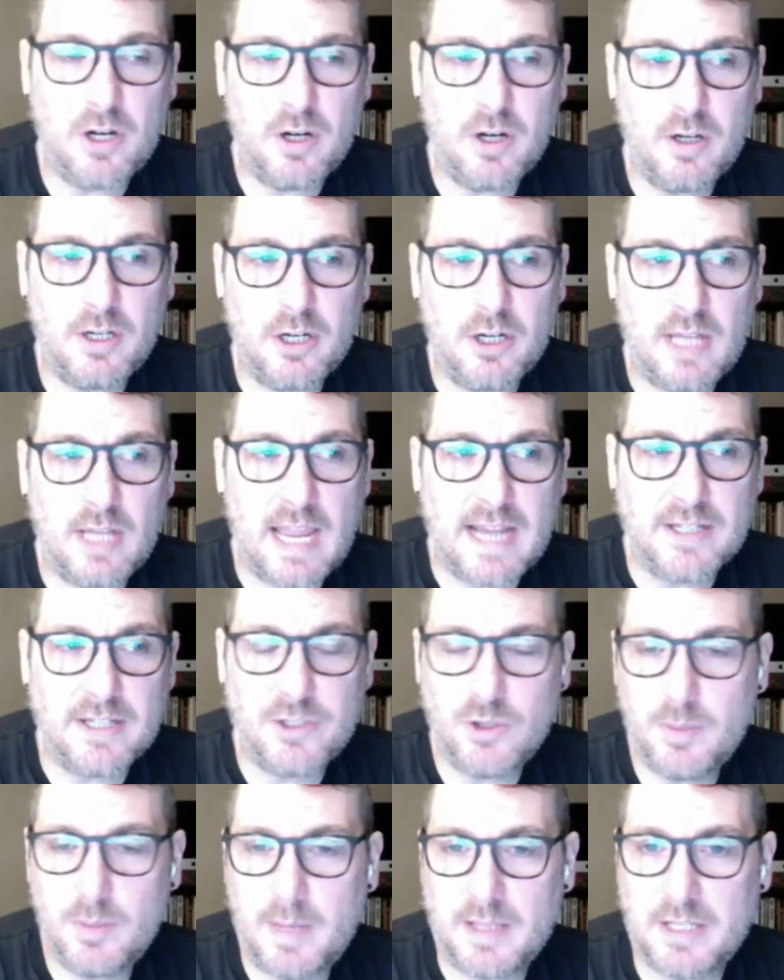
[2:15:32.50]
that. your line
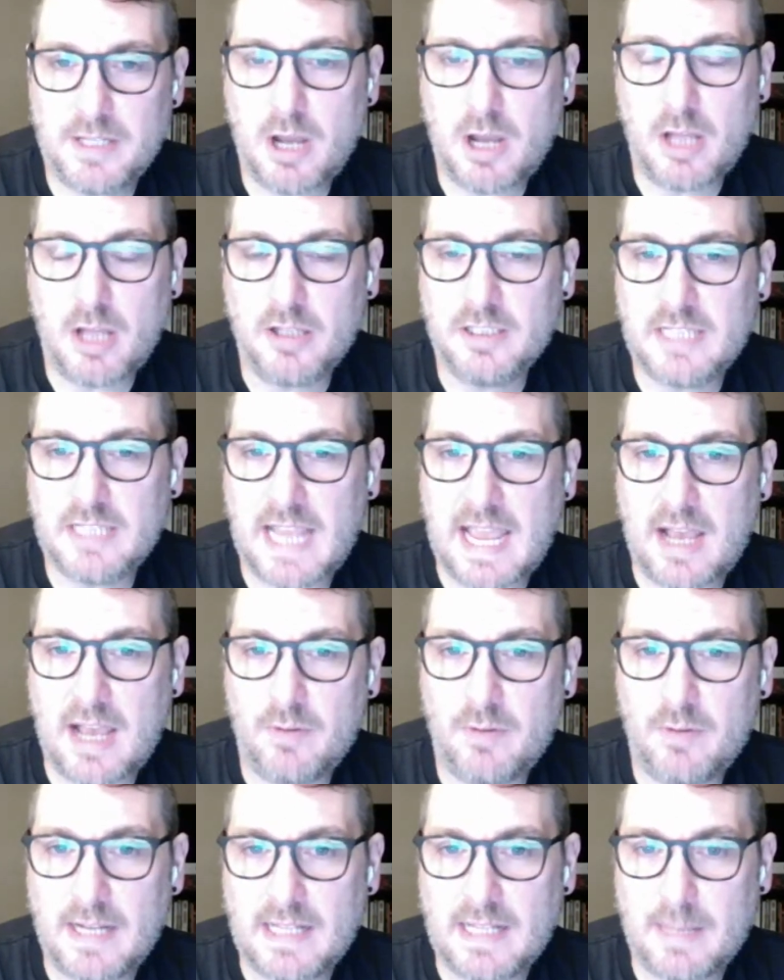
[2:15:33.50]
too about the knowledge
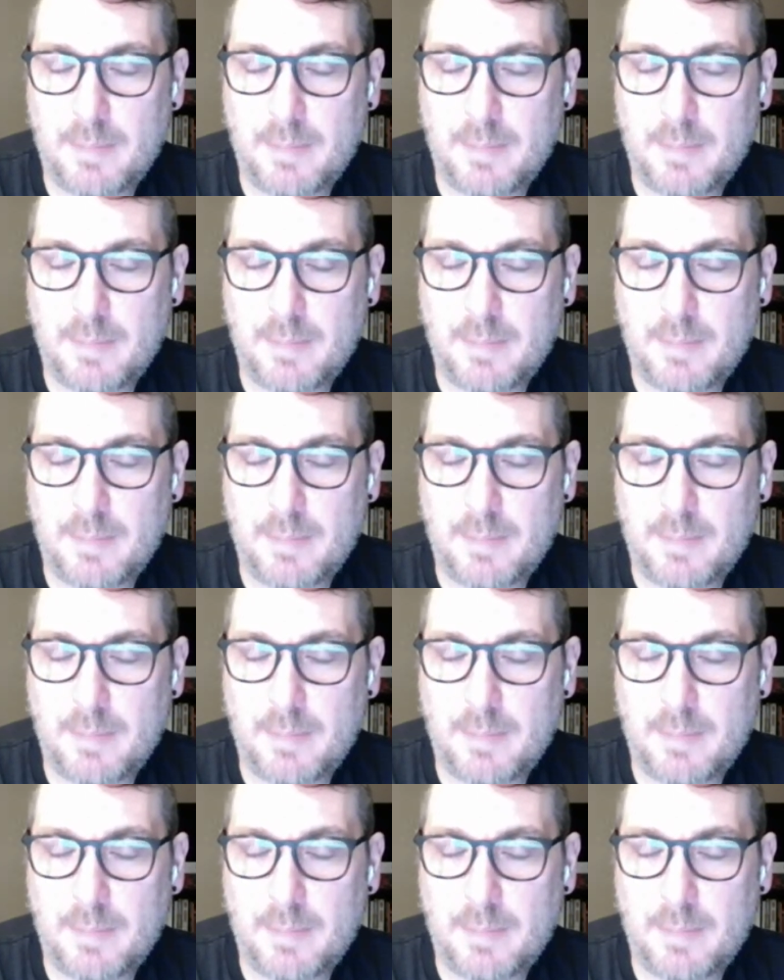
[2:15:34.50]
how, right?